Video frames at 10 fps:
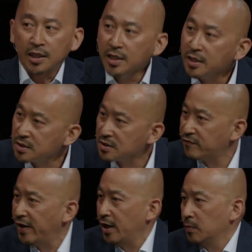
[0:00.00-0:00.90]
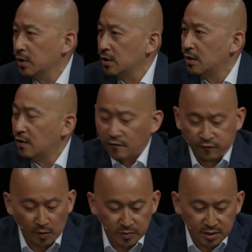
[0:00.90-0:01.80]
Ian's family
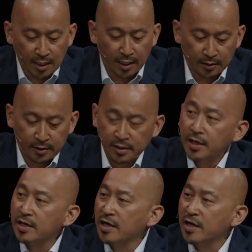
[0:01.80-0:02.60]
from Scotland,